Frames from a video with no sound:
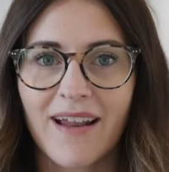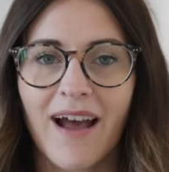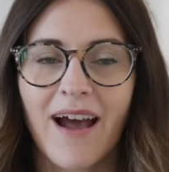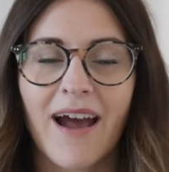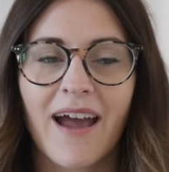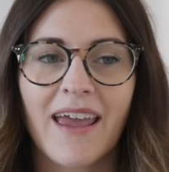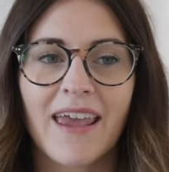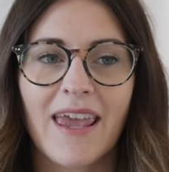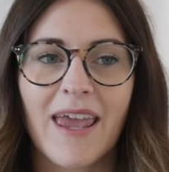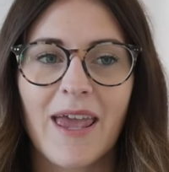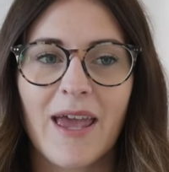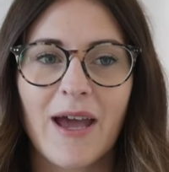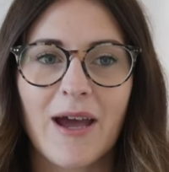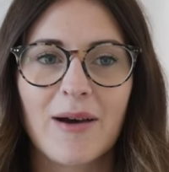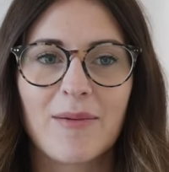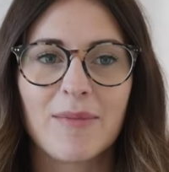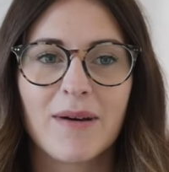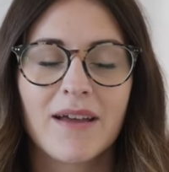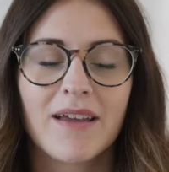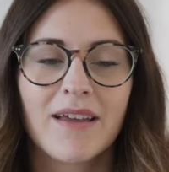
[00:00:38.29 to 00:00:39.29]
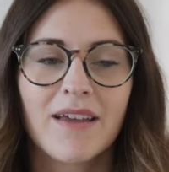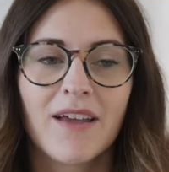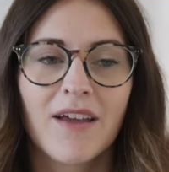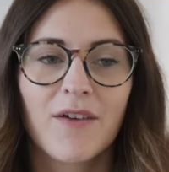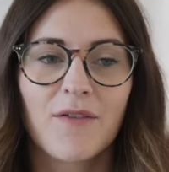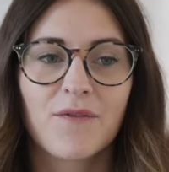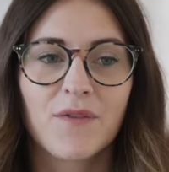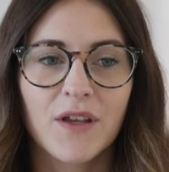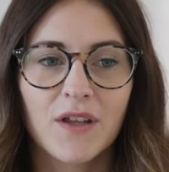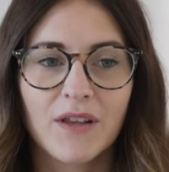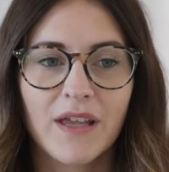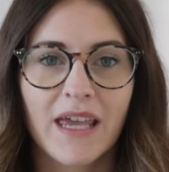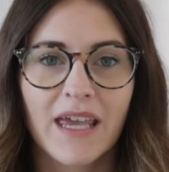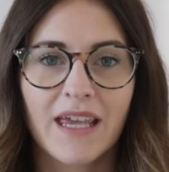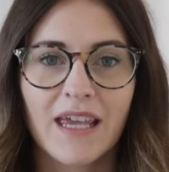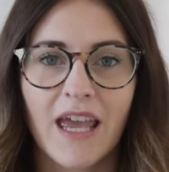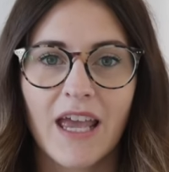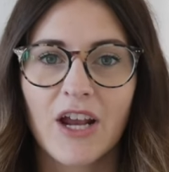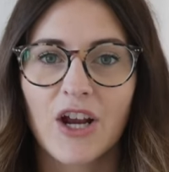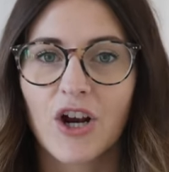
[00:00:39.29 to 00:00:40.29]
I am
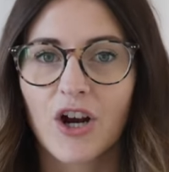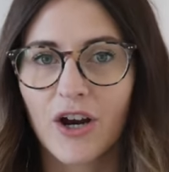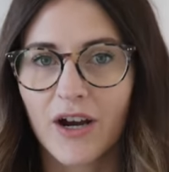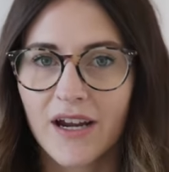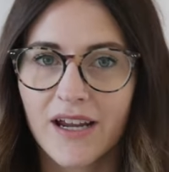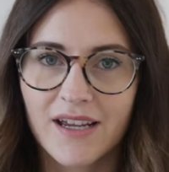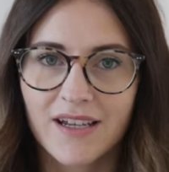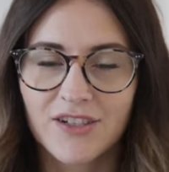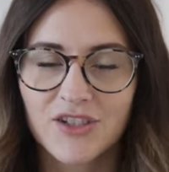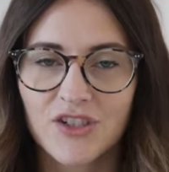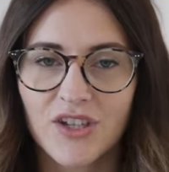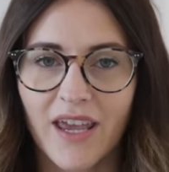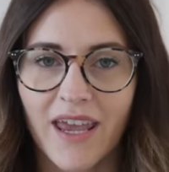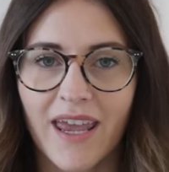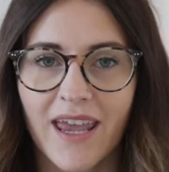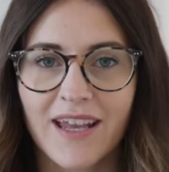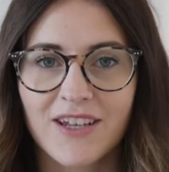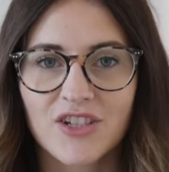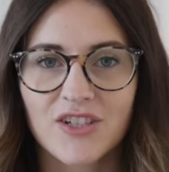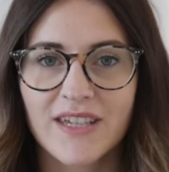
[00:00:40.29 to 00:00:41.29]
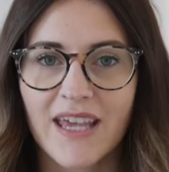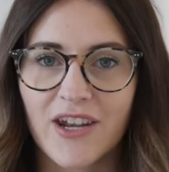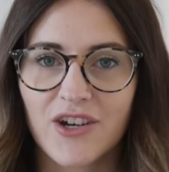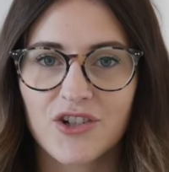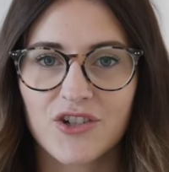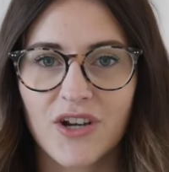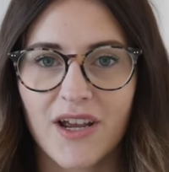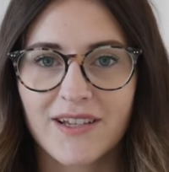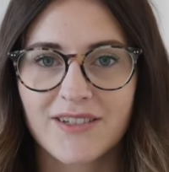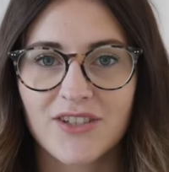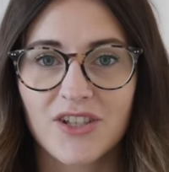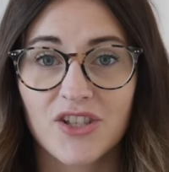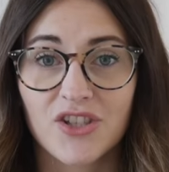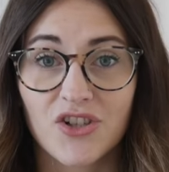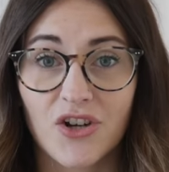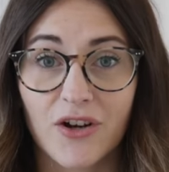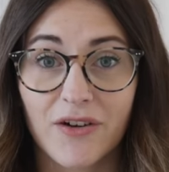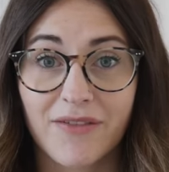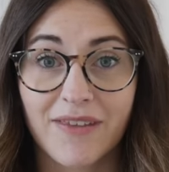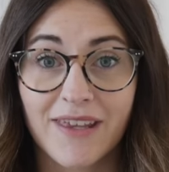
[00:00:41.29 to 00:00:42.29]
feeling encouraged and just energized to
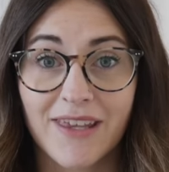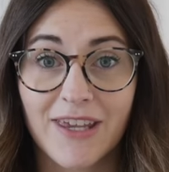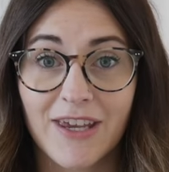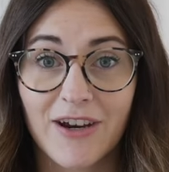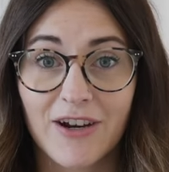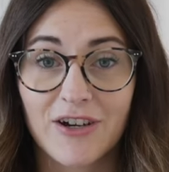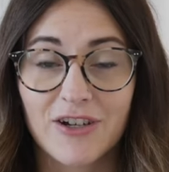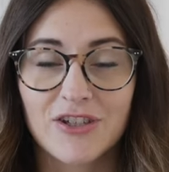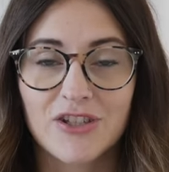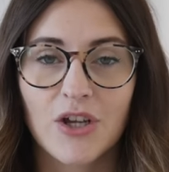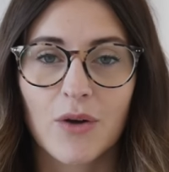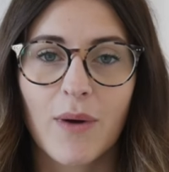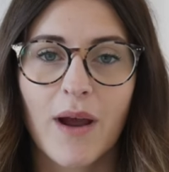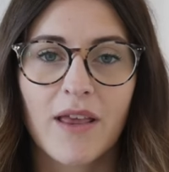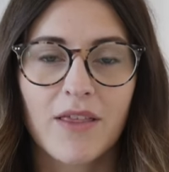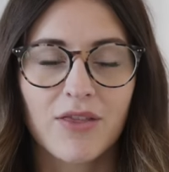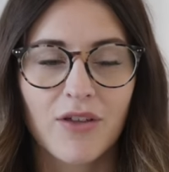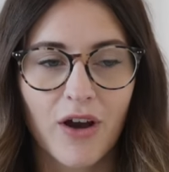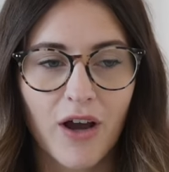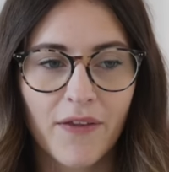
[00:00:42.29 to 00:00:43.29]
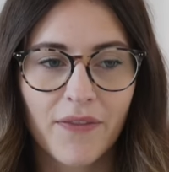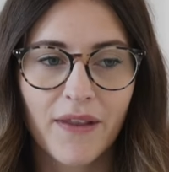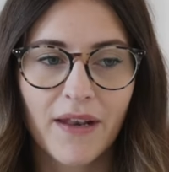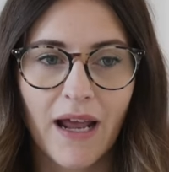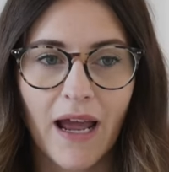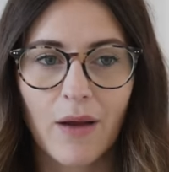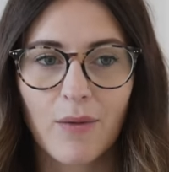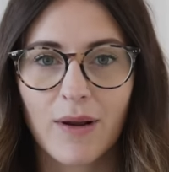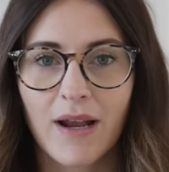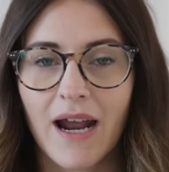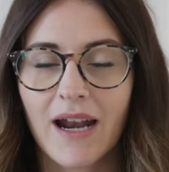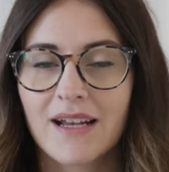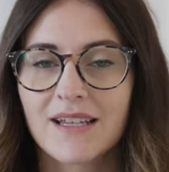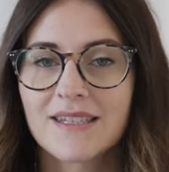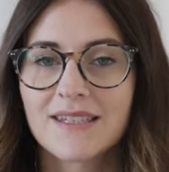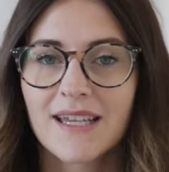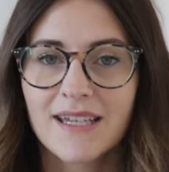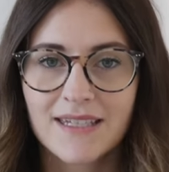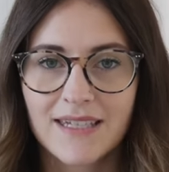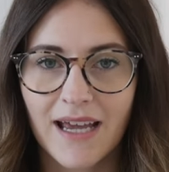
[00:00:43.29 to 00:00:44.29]
start the year. So I thought that I would kind of
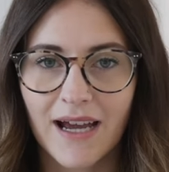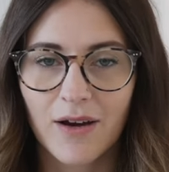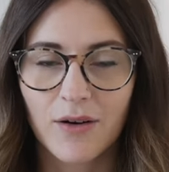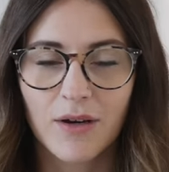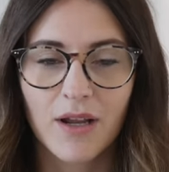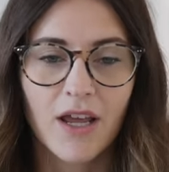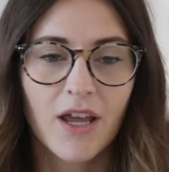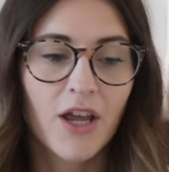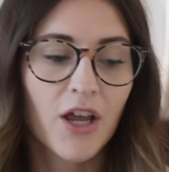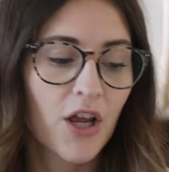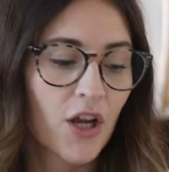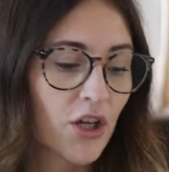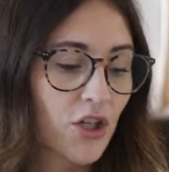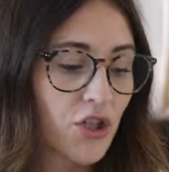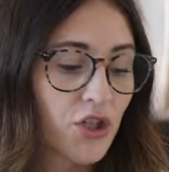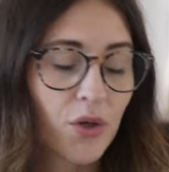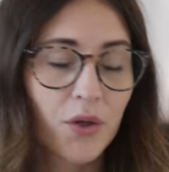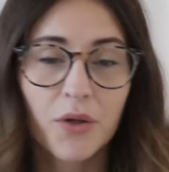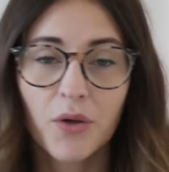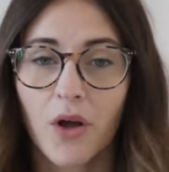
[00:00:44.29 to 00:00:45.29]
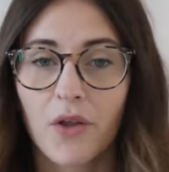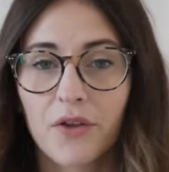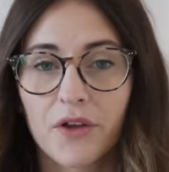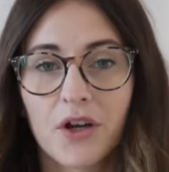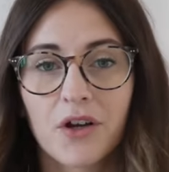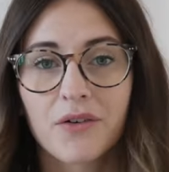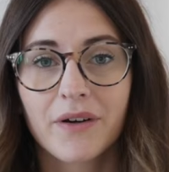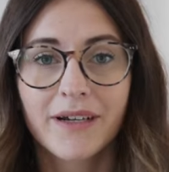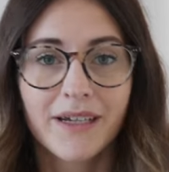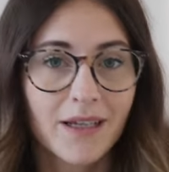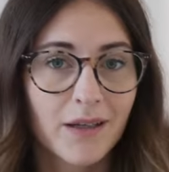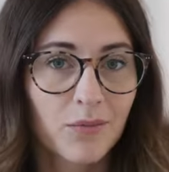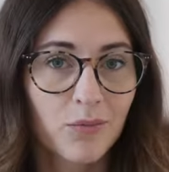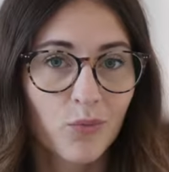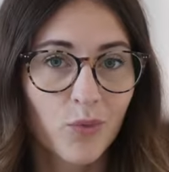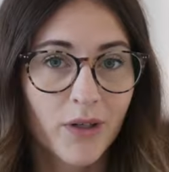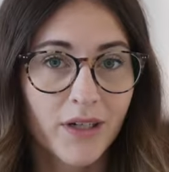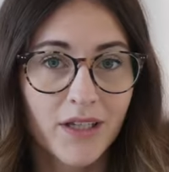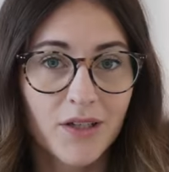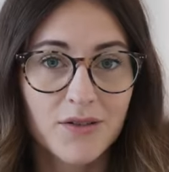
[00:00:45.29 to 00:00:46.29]
sit down, show you all the
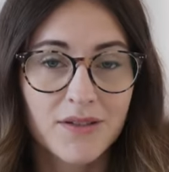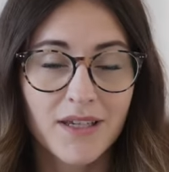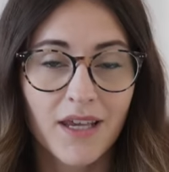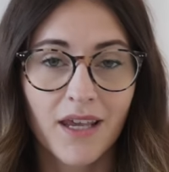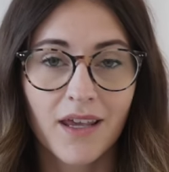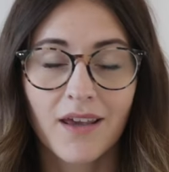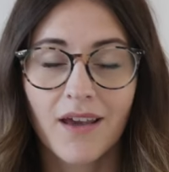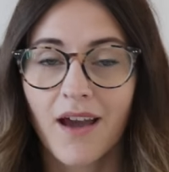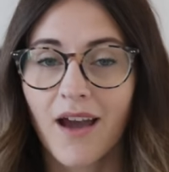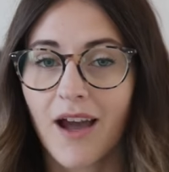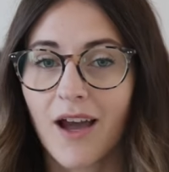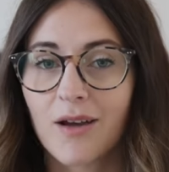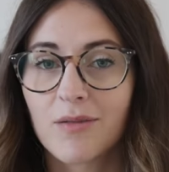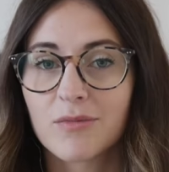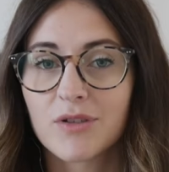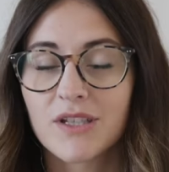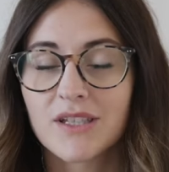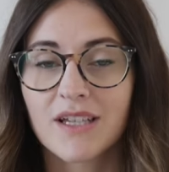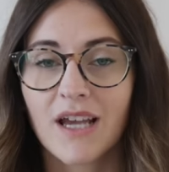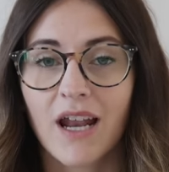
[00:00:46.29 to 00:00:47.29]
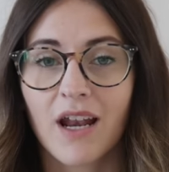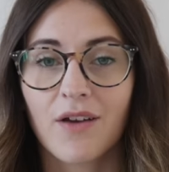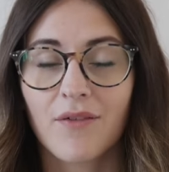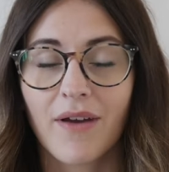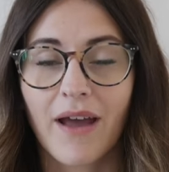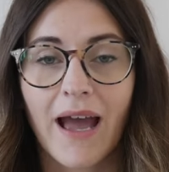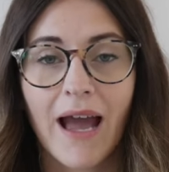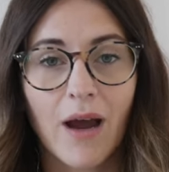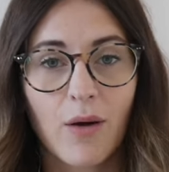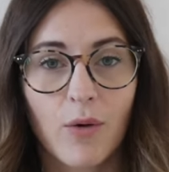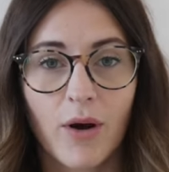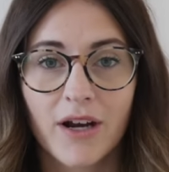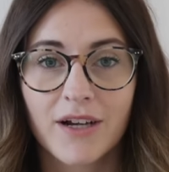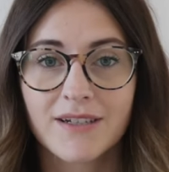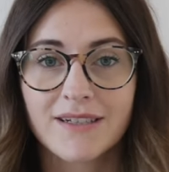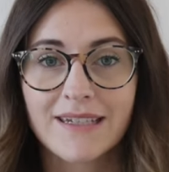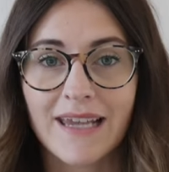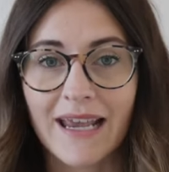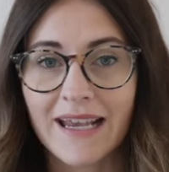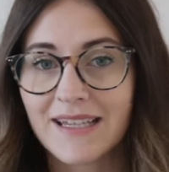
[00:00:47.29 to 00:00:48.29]
curriculum we're using, um, just kind of how our
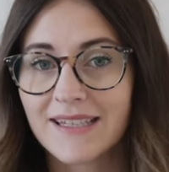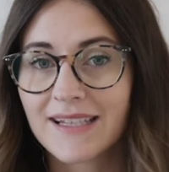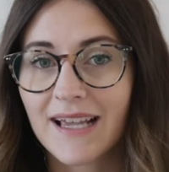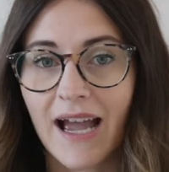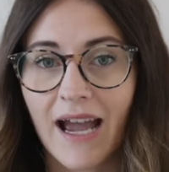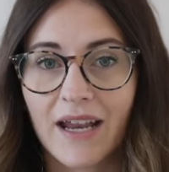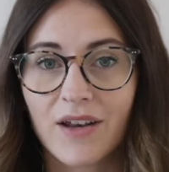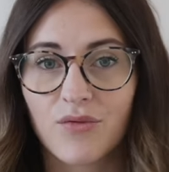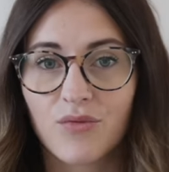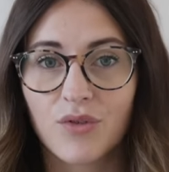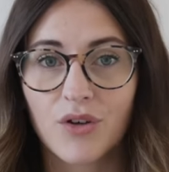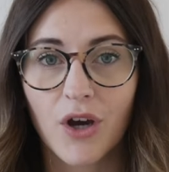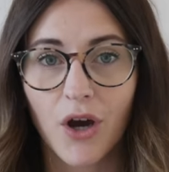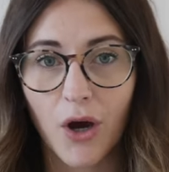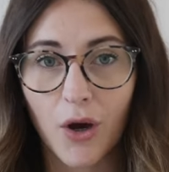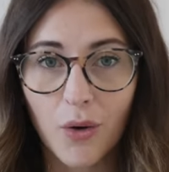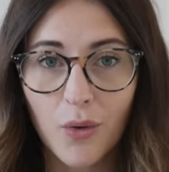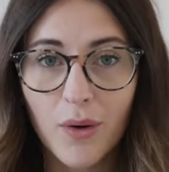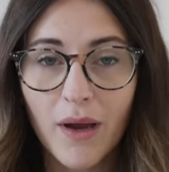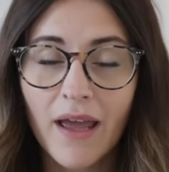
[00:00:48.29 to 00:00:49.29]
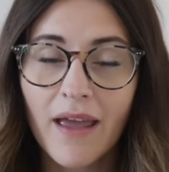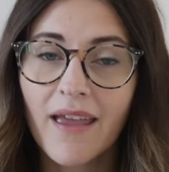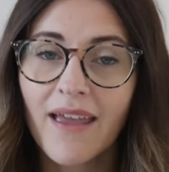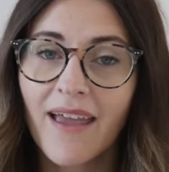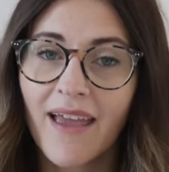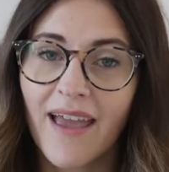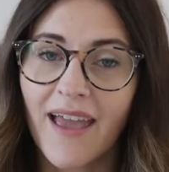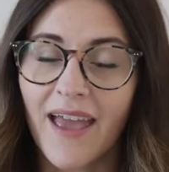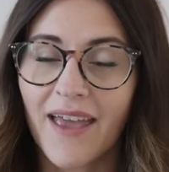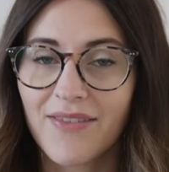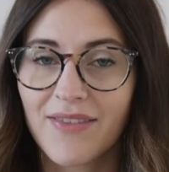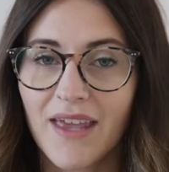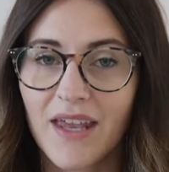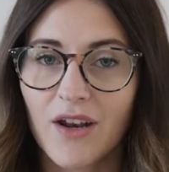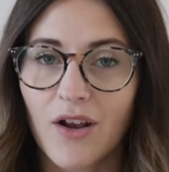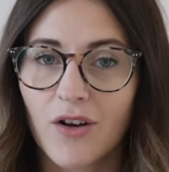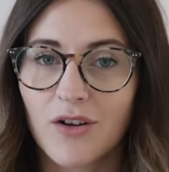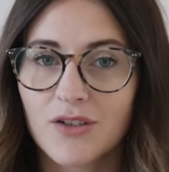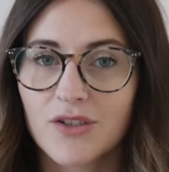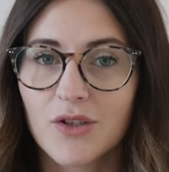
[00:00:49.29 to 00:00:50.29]
days kind of go, and then
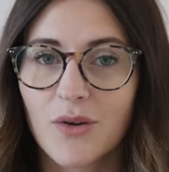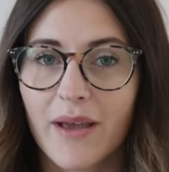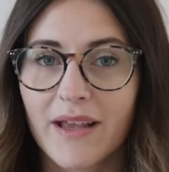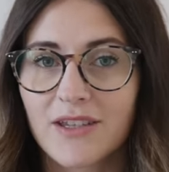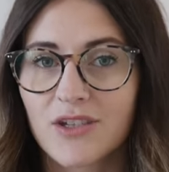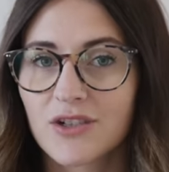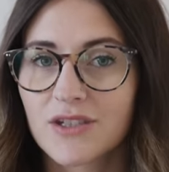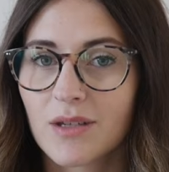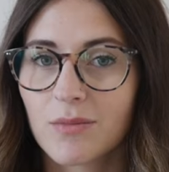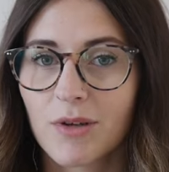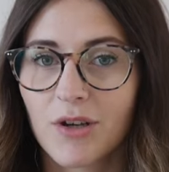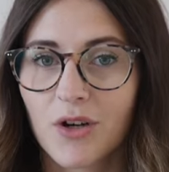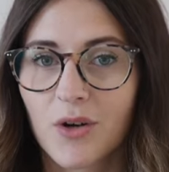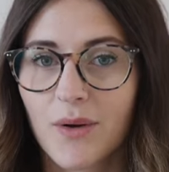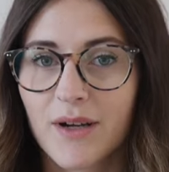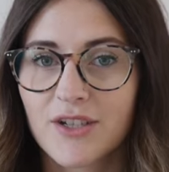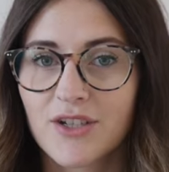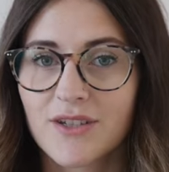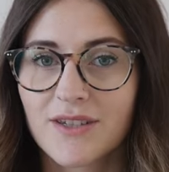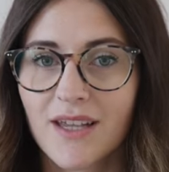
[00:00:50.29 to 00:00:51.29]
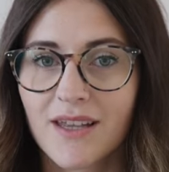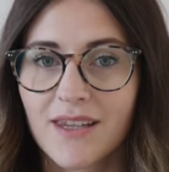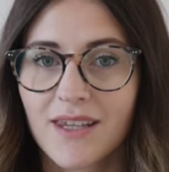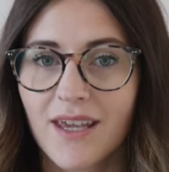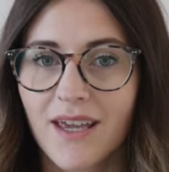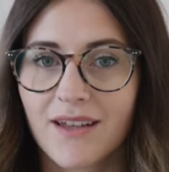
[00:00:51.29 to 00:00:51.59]
also answer some of your questions at the